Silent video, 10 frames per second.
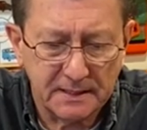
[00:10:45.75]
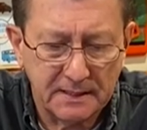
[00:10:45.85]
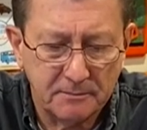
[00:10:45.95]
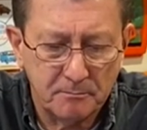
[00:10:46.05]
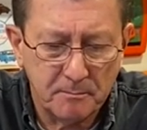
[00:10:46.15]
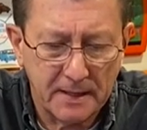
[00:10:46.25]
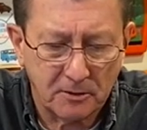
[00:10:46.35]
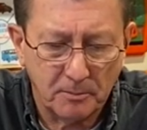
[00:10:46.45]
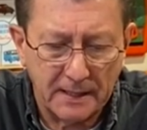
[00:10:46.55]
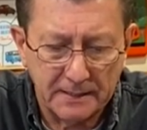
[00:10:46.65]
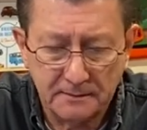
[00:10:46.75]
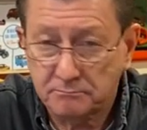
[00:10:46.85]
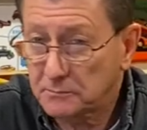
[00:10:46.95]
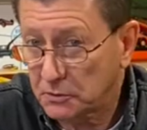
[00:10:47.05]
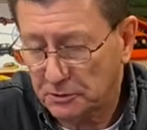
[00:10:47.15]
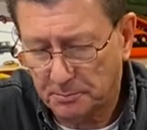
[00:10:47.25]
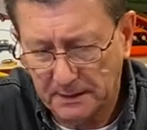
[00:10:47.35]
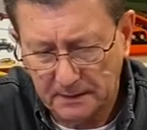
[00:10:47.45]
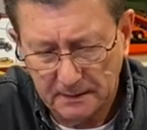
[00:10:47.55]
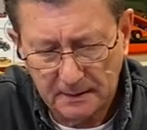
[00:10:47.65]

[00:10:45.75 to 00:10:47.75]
a metal body. Could be.